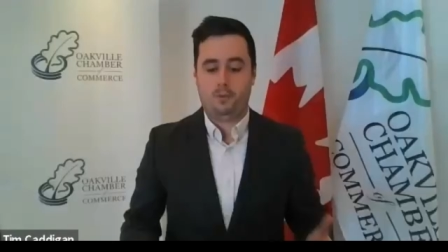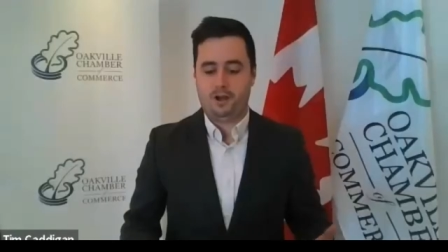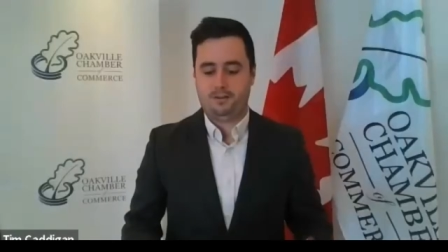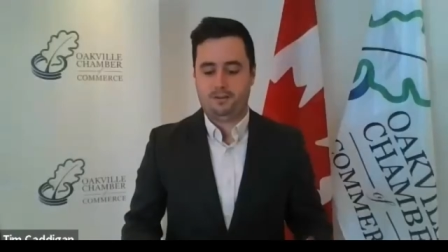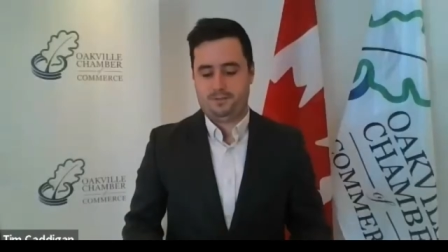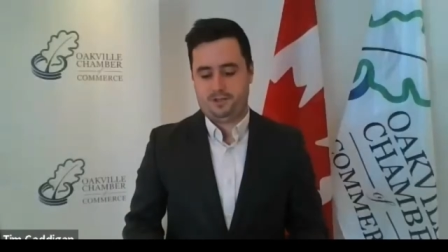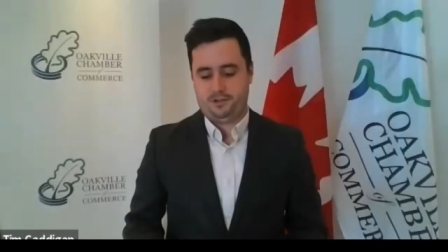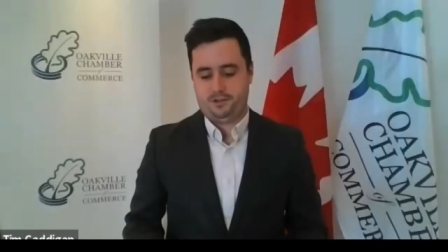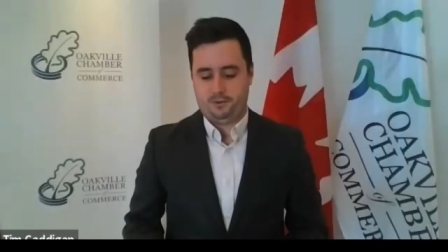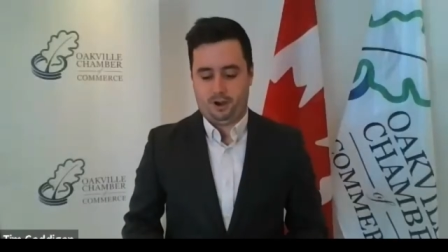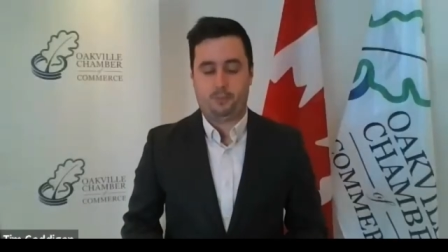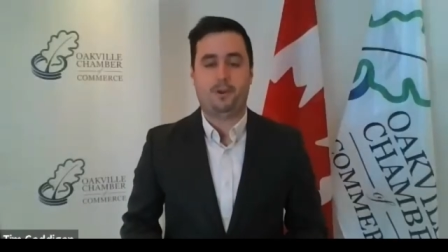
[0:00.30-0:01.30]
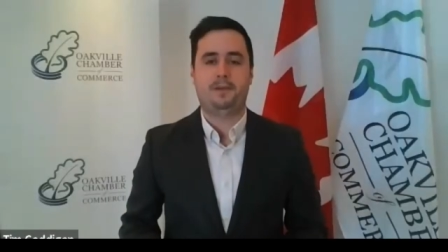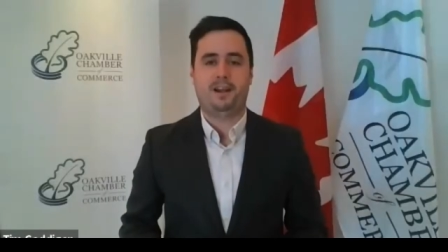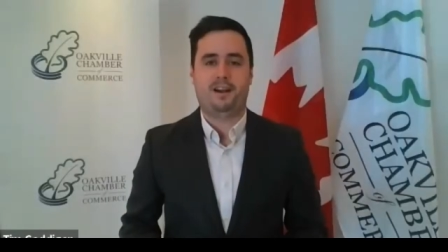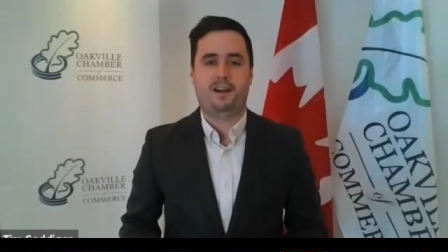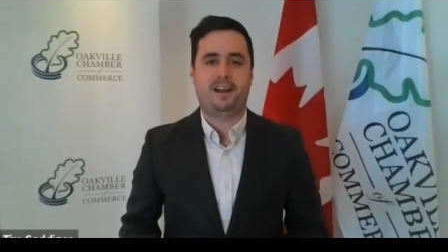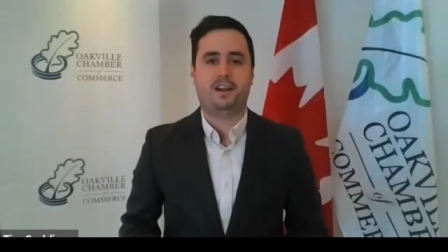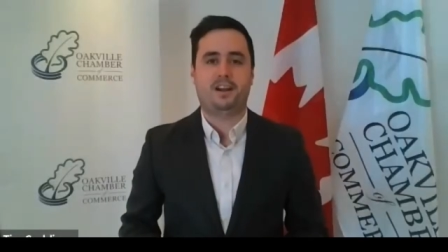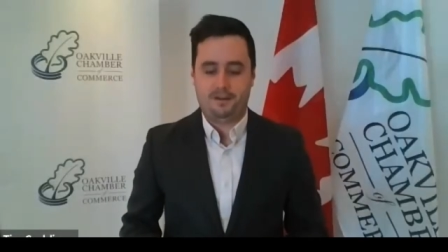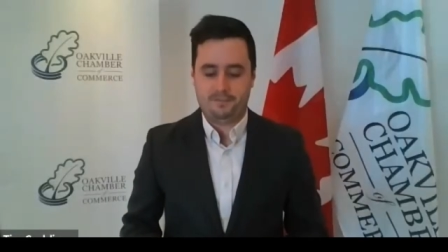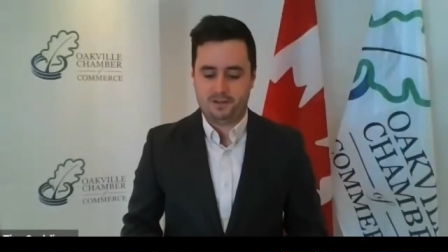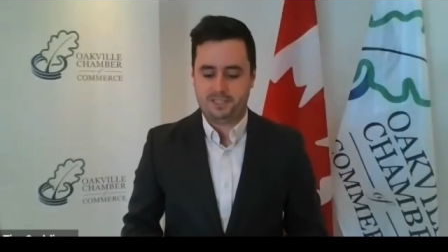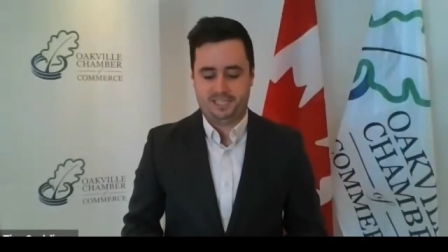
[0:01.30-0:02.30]
welcome to our webinar and
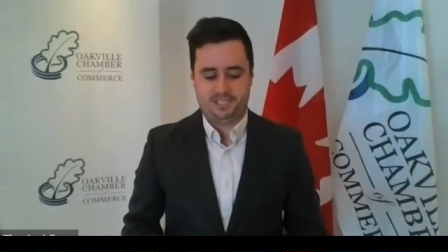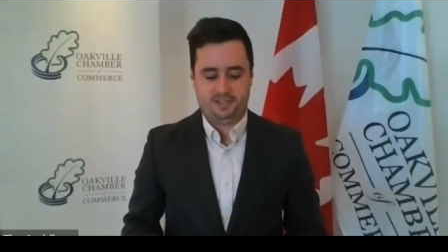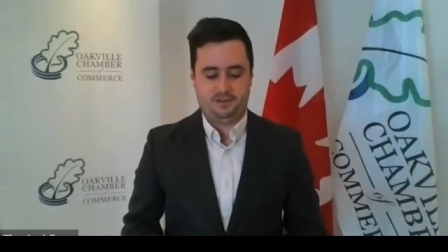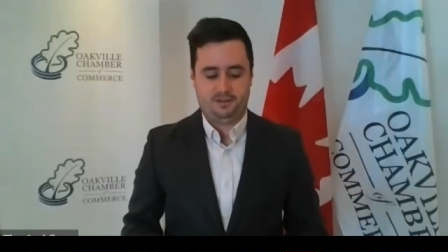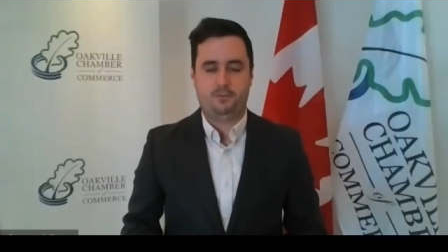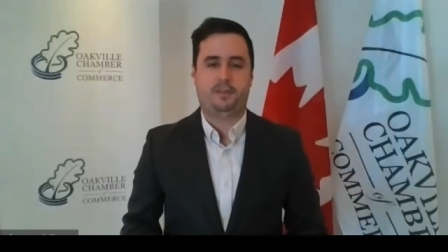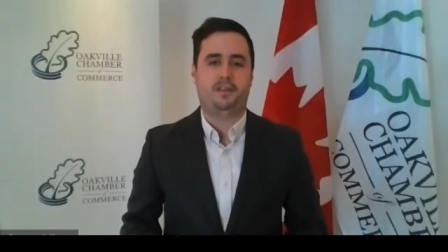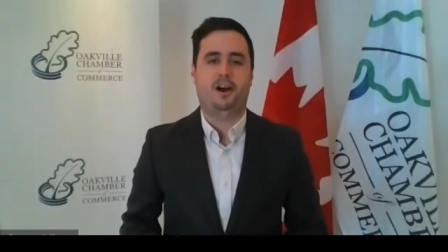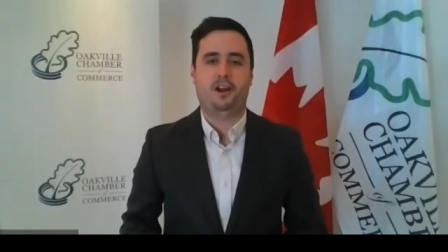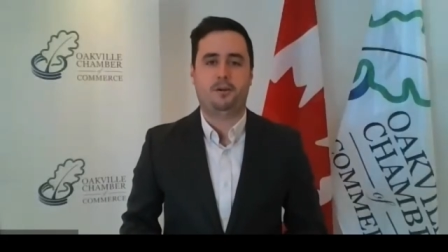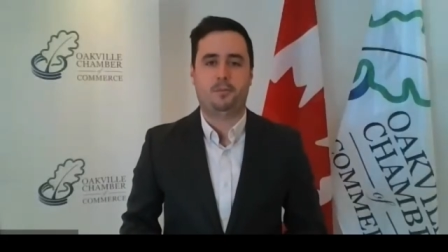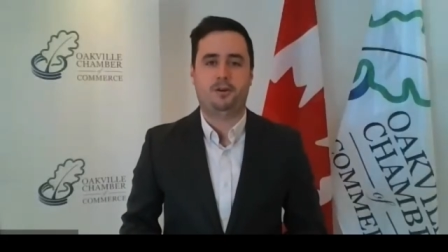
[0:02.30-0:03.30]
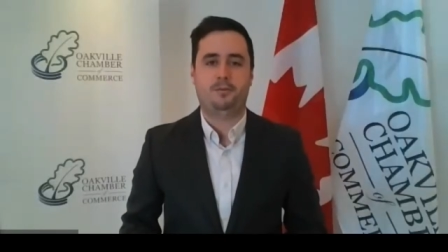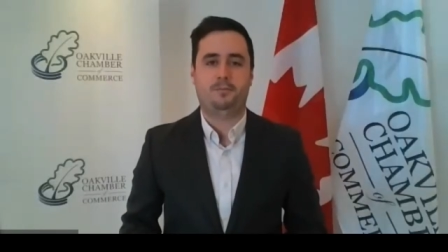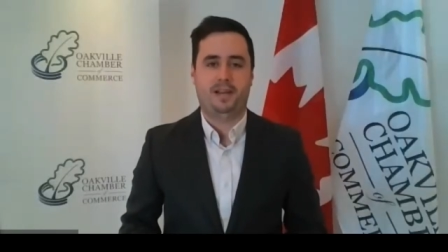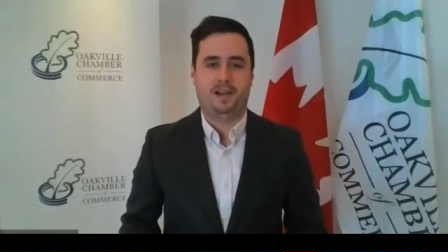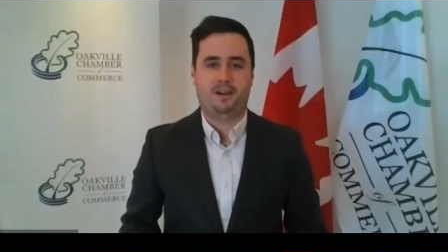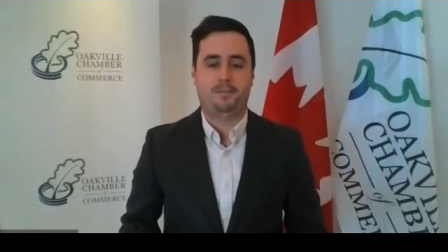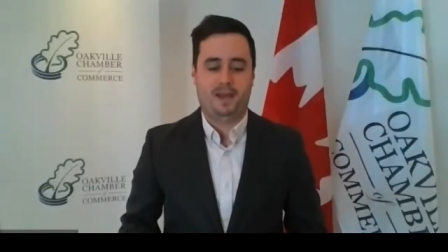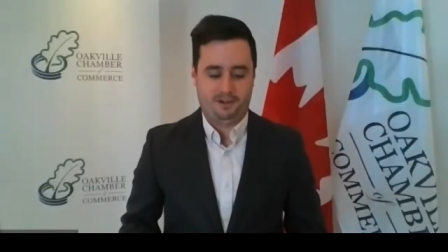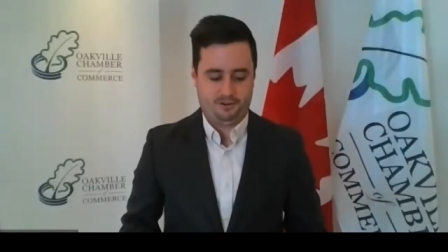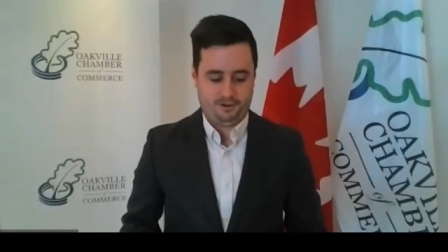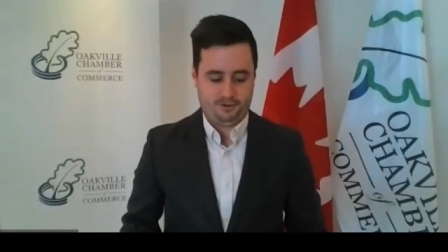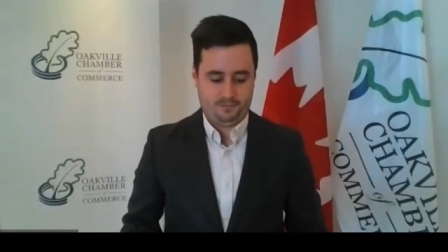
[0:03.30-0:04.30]
conversation with the Honorable Pierre
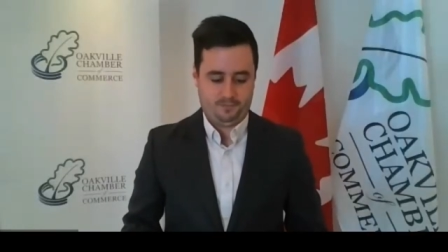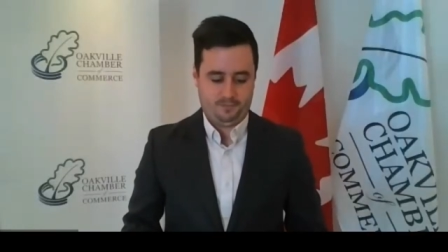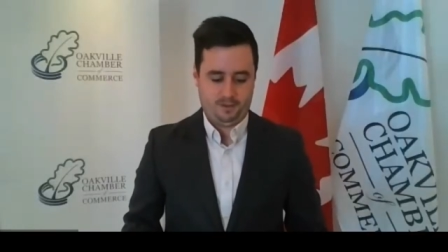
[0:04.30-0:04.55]
Pettigrew.